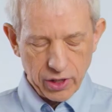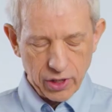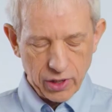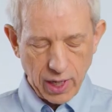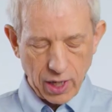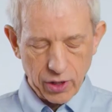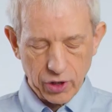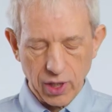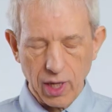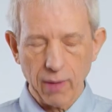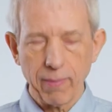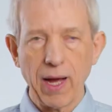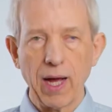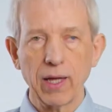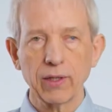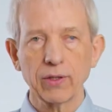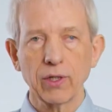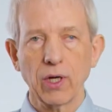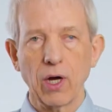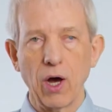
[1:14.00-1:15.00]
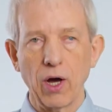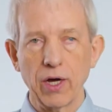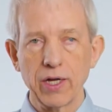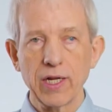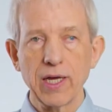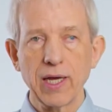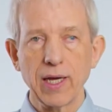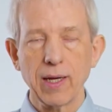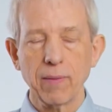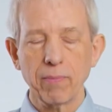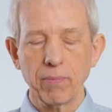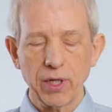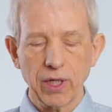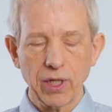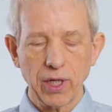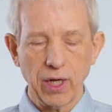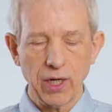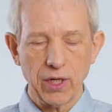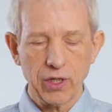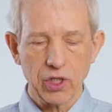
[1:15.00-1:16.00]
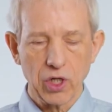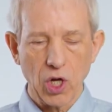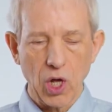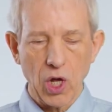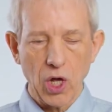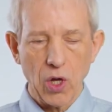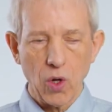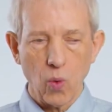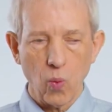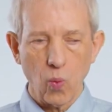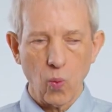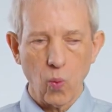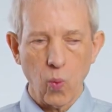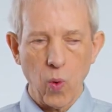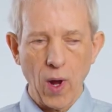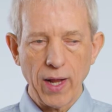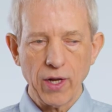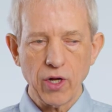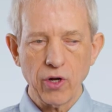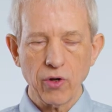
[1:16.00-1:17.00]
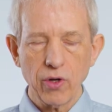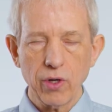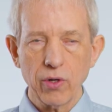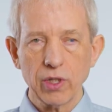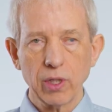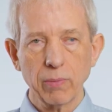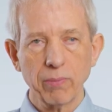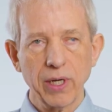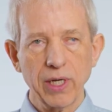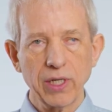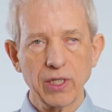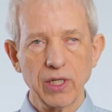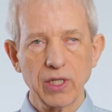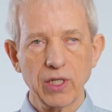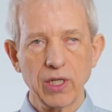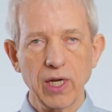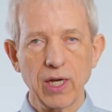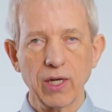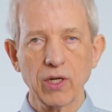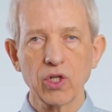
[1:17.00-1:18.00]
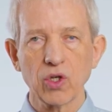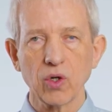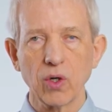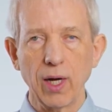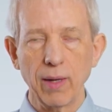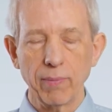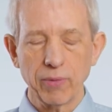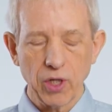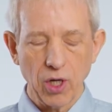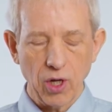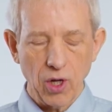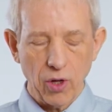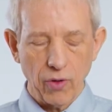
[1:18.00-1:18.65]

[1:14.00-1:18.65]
is actually a bad idea because when you're using PTT interrupt,